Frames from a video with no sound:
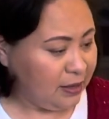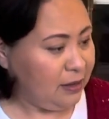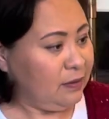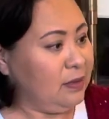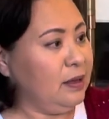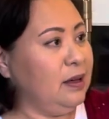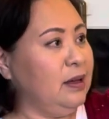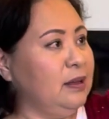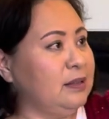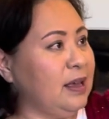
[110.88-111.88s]
the
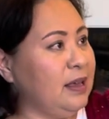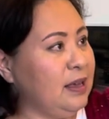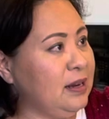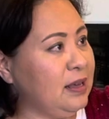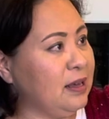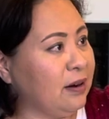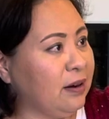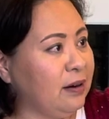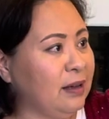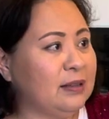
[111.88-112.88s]
tahini here.
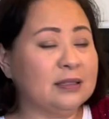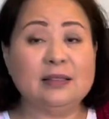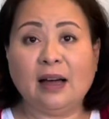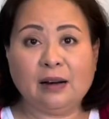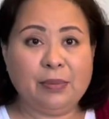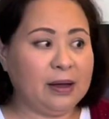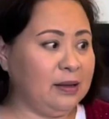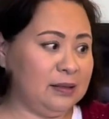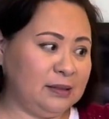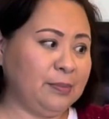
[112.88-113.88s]
It's
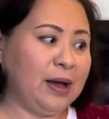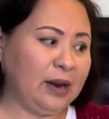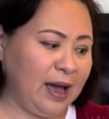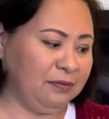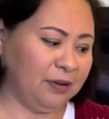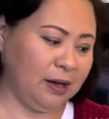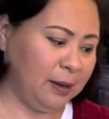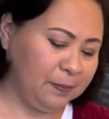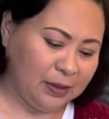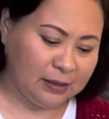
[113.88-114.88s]
about half a cup.
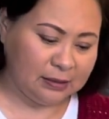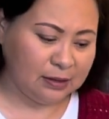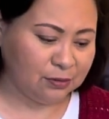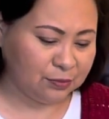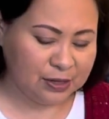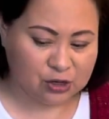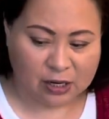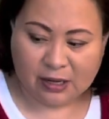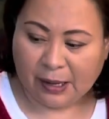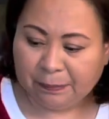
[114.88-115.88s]
It didn't reach a
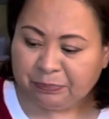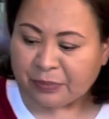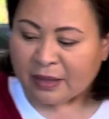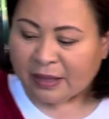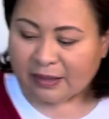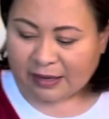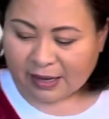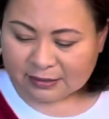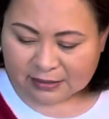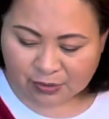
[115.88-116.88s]
cup. The next
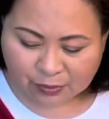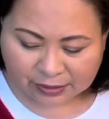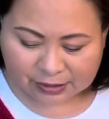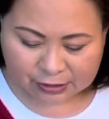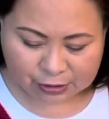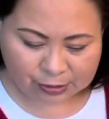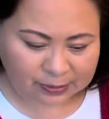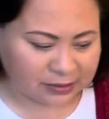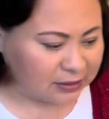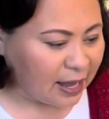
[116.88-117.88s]
thing we're going to do
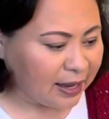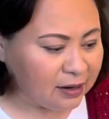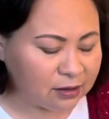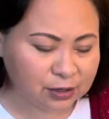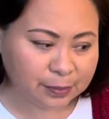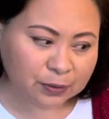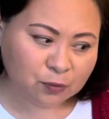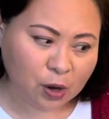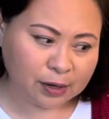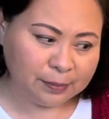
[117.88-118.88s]
is add a little bit of
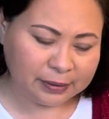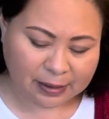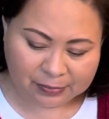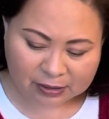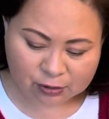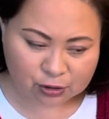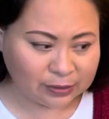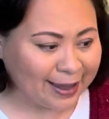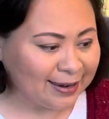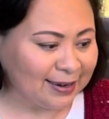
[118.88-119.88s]
water, but I'm going to do
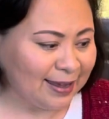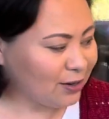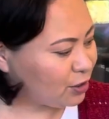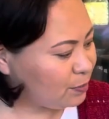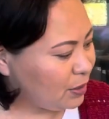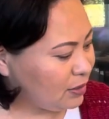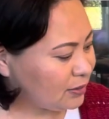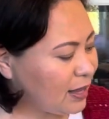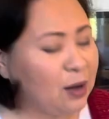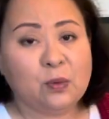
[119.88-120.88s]
that later because
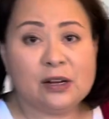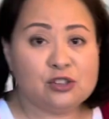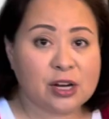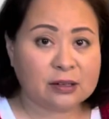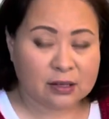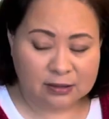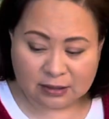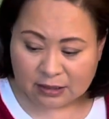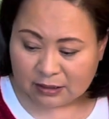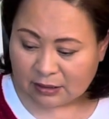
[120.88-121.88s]
I want to check the
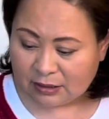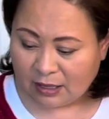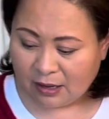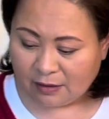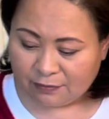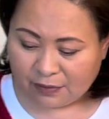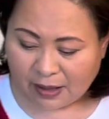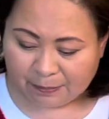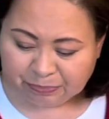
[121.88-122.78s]
consistency of